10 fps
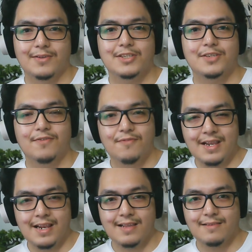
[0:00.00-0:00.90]
there's a
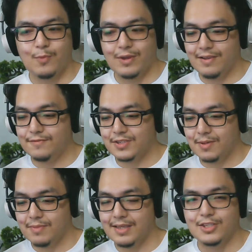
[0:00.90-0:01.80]
feeling where if
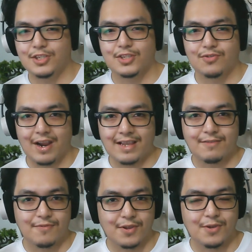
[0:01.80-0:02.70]
something is just right
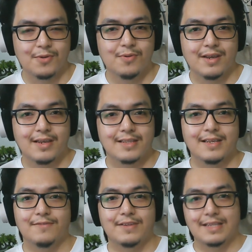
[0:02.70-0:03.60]
for you and
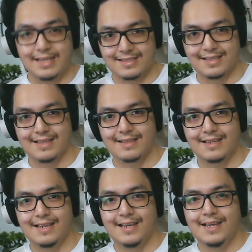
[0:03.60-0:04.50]
if it isn't.
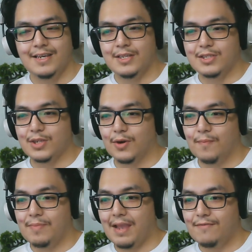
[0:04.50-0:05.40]

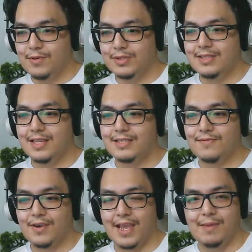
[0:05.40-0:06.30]
So I've used this
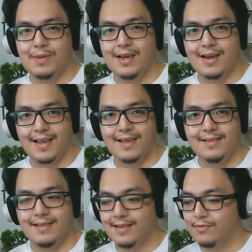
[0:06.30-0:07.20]
for gaming.
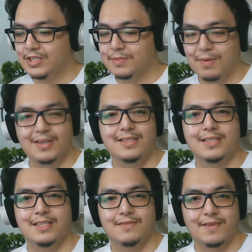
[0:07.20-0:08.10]
Again,
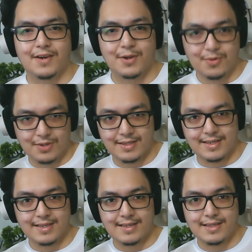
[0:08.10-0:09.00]
response is very
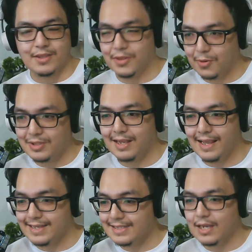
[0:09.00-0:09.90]
good. No
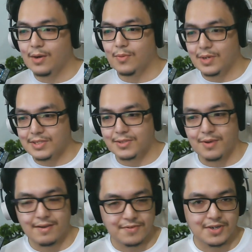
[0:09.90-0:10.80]
delays
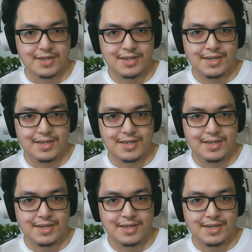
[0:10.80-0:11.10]
whatsoever.